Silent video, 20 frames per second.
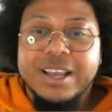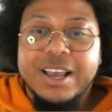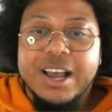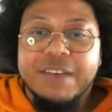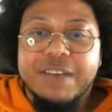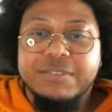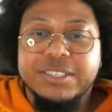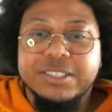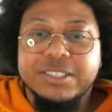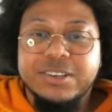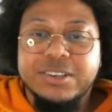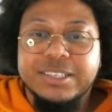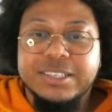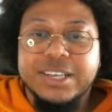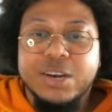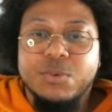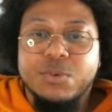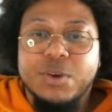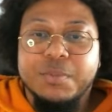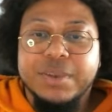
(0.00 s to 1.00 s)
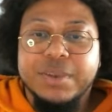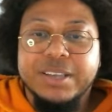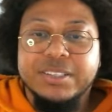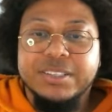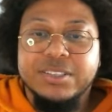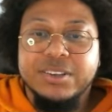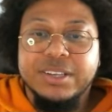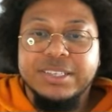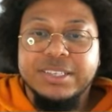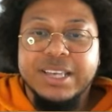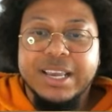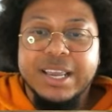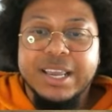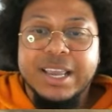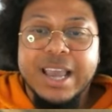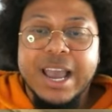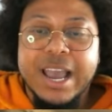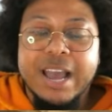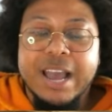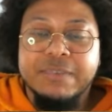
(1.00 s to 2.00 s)
Obviously it's going to take a while because he's only taking
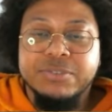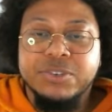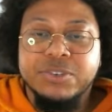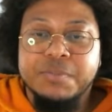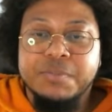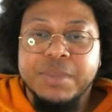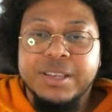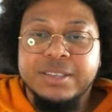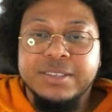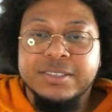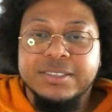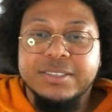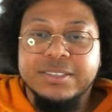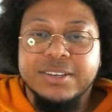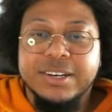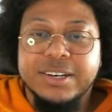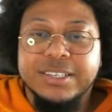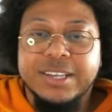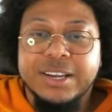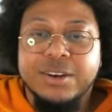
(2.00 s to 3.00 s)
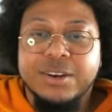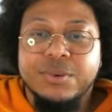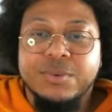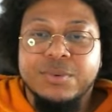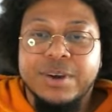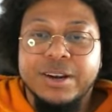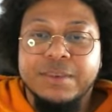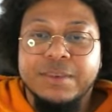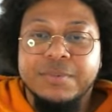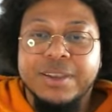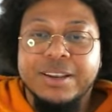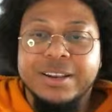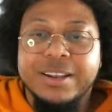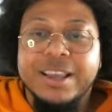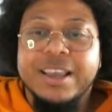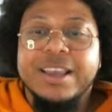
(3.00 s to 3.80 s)
half, so it means it's going to take quite a bit.